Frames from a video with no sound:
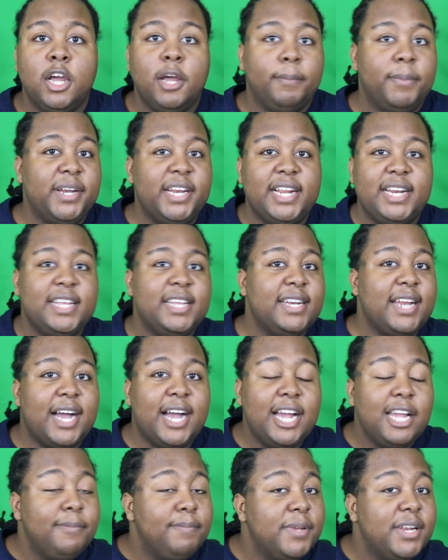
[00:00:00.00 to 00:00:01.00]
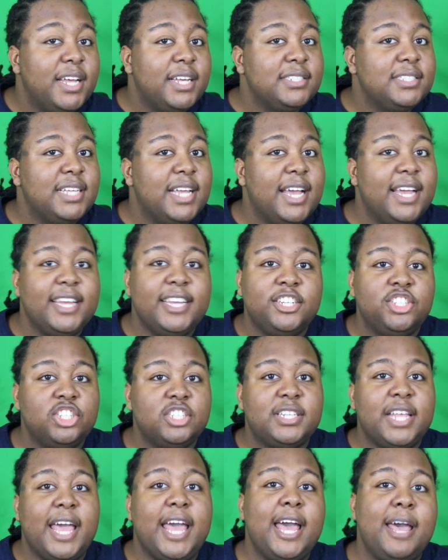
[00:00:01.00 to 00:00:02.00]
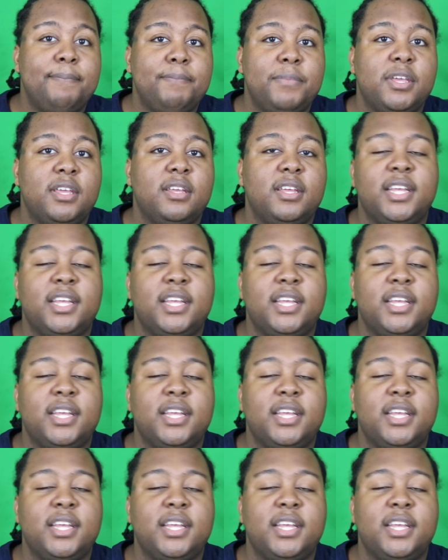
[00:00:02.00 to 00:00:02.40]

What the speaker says: but they didn't hype it as that. It just happened.